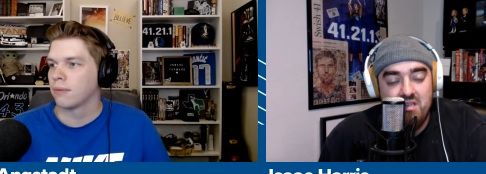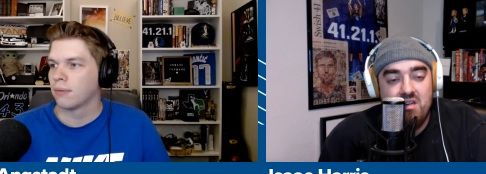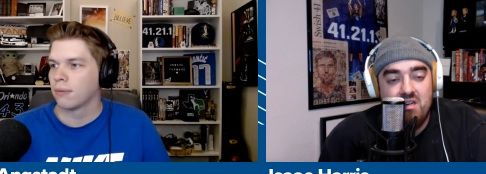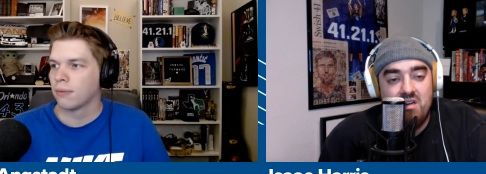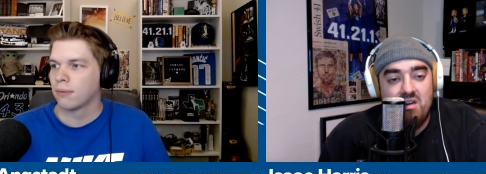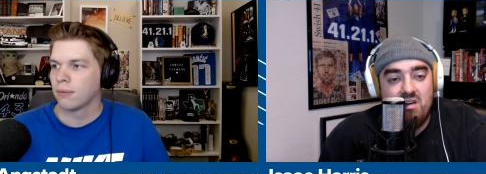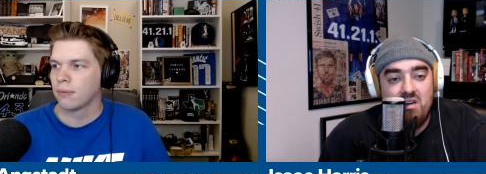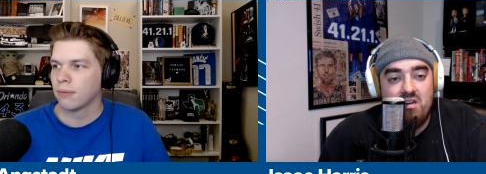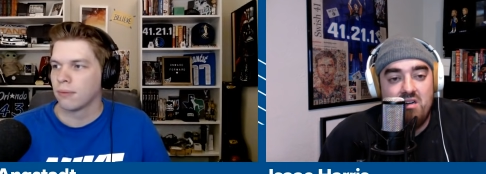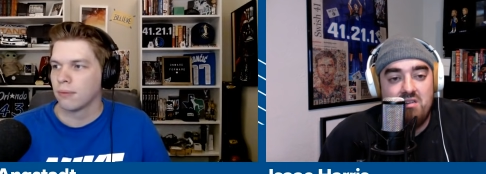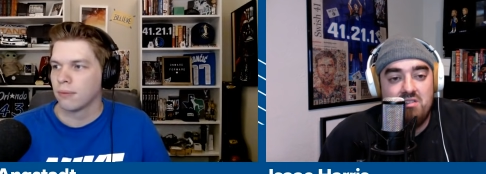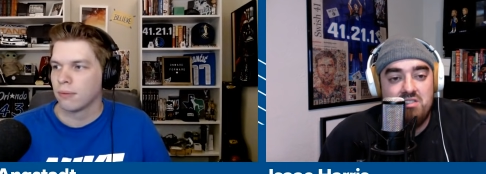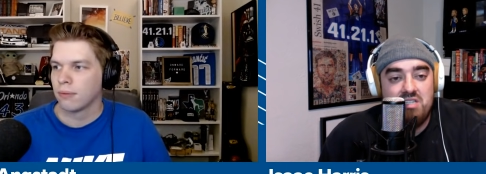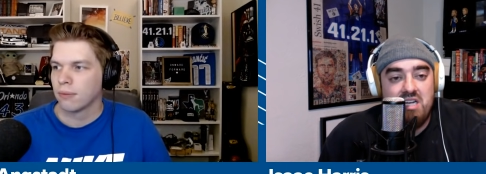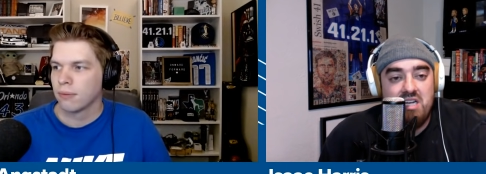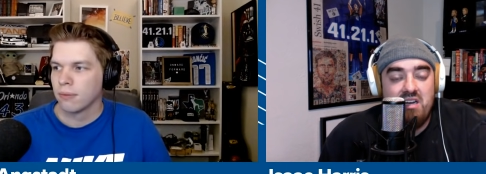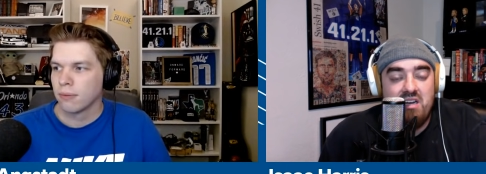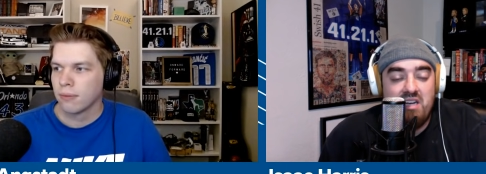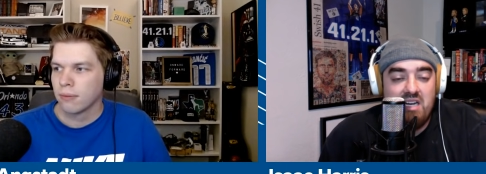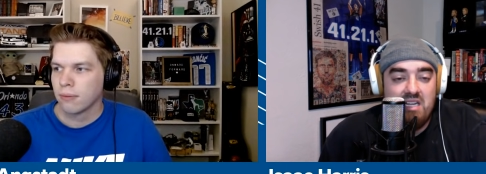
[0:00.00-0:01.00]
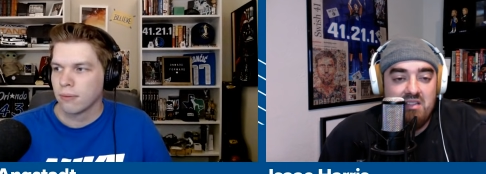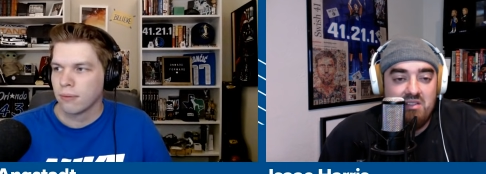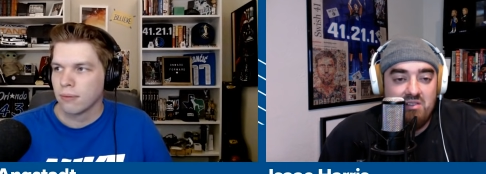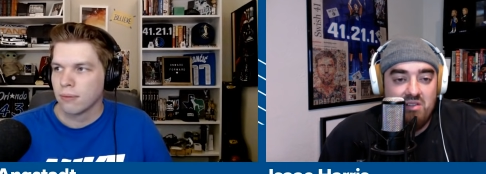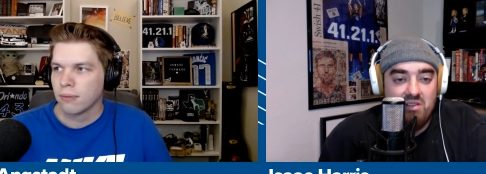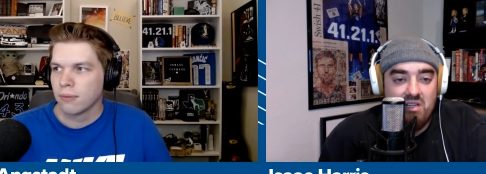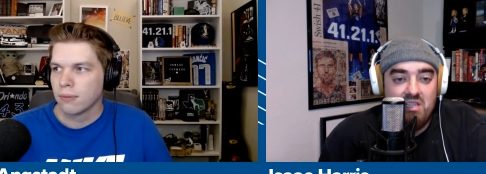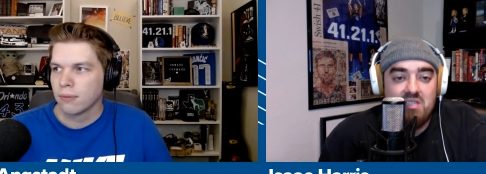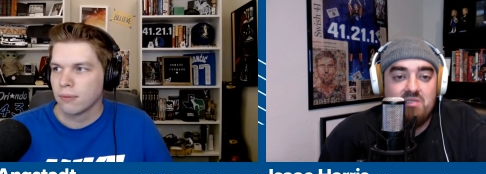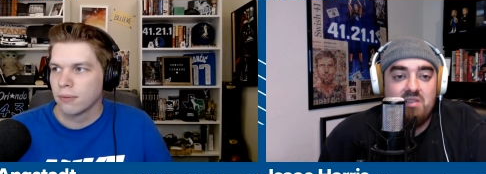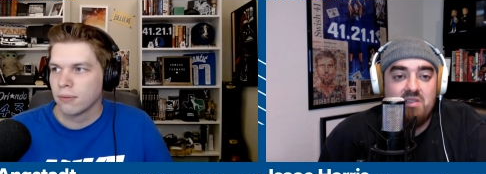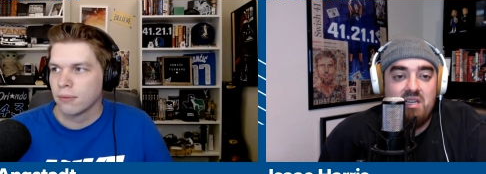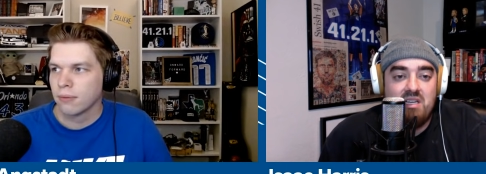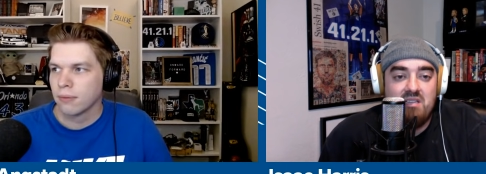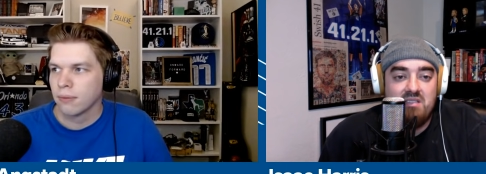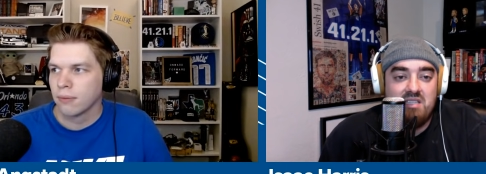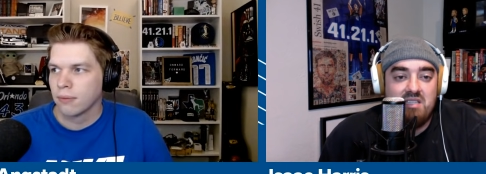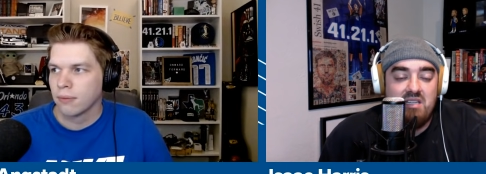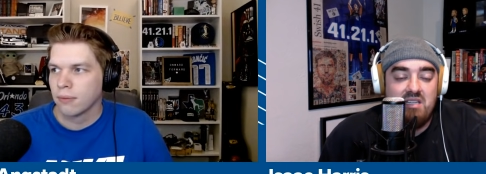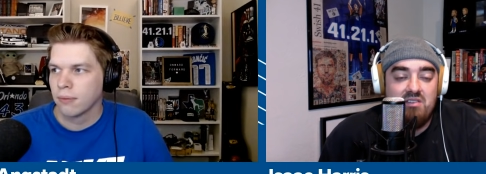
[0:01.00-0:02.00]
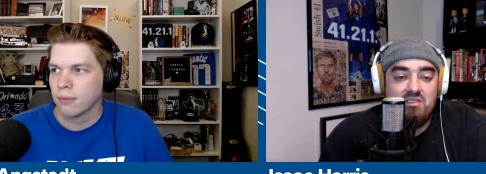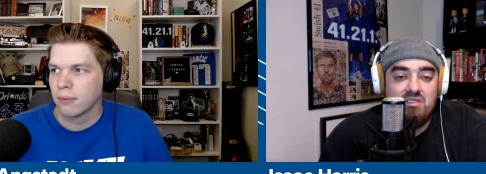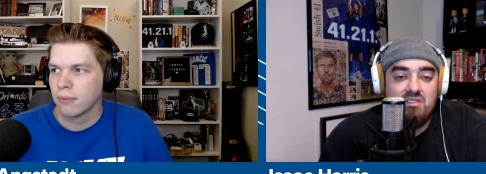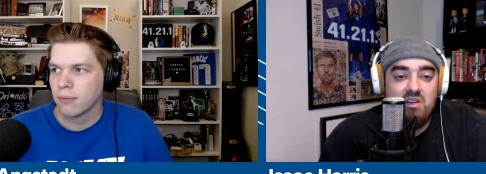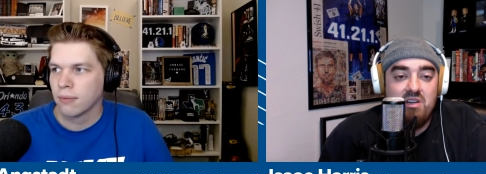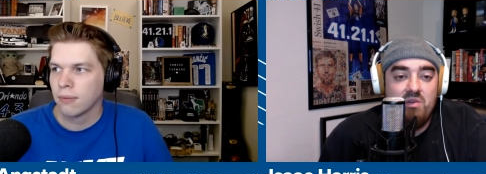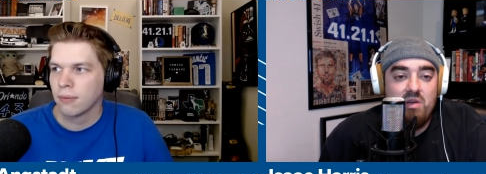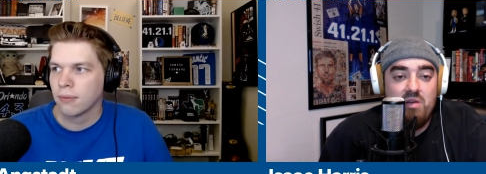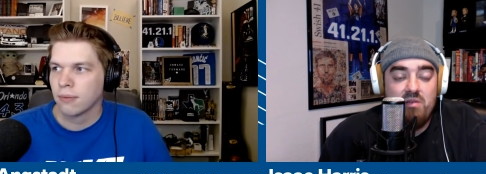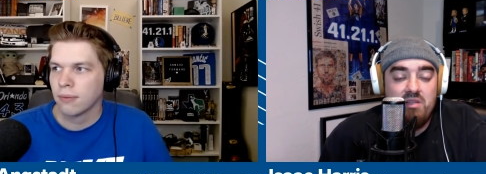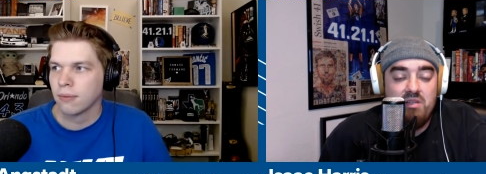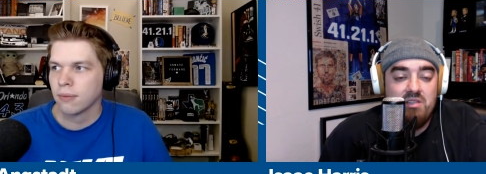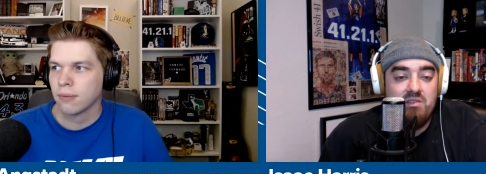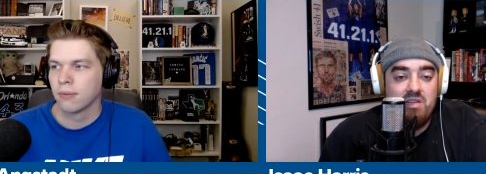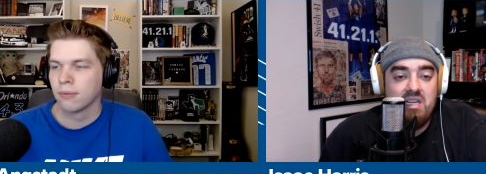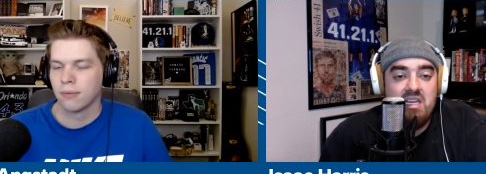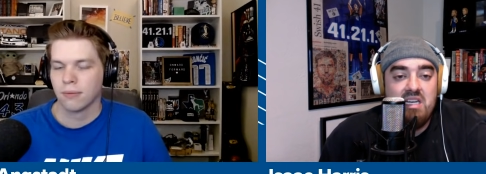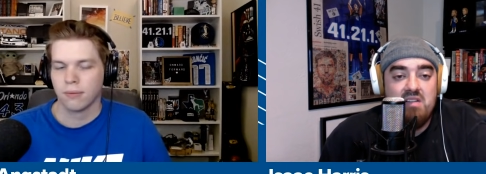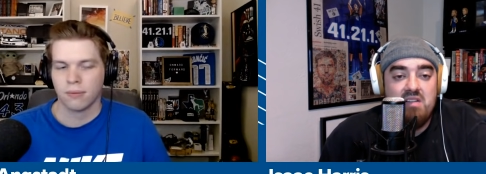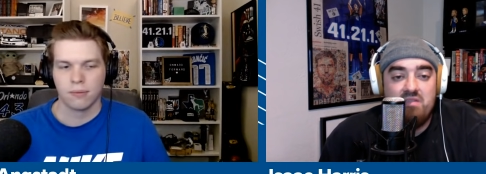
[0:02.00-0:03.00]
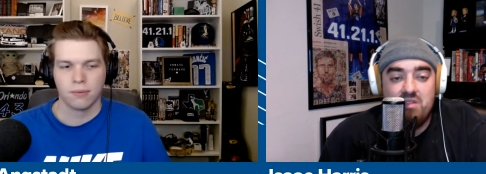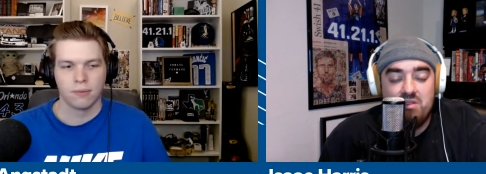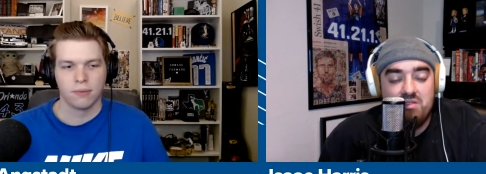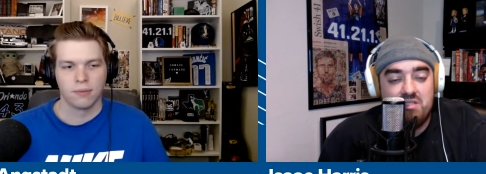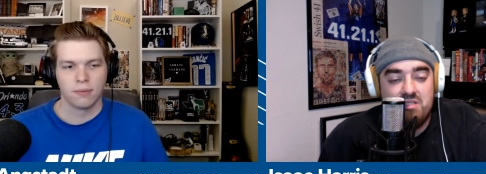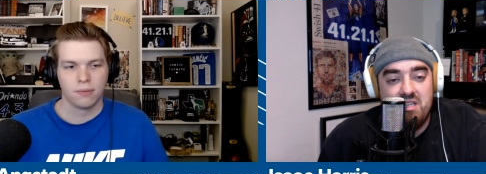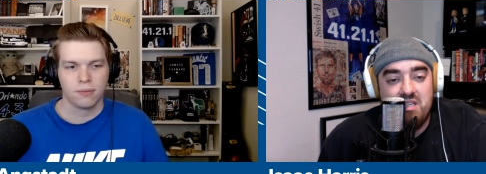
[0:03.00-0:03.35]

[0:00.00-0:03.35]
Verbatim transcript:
Speaker 1: are shouting at their lungs right now, saying there's no way we would do any of those